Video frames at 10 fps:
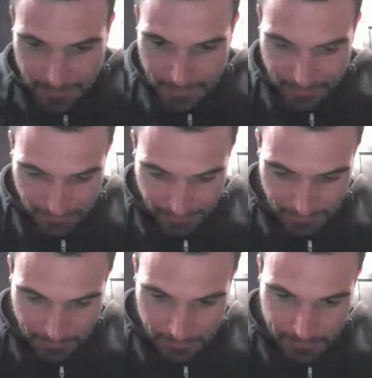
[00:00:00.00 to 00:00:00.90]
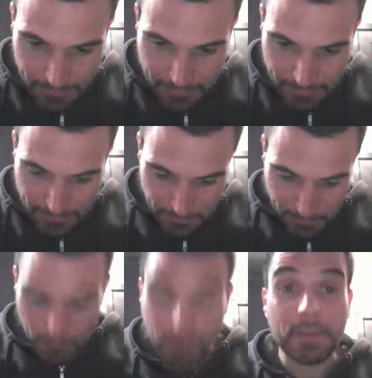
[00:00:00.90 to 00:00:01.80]
And I got
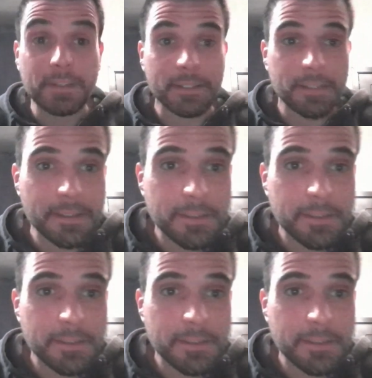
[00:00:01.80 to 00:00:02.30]
30.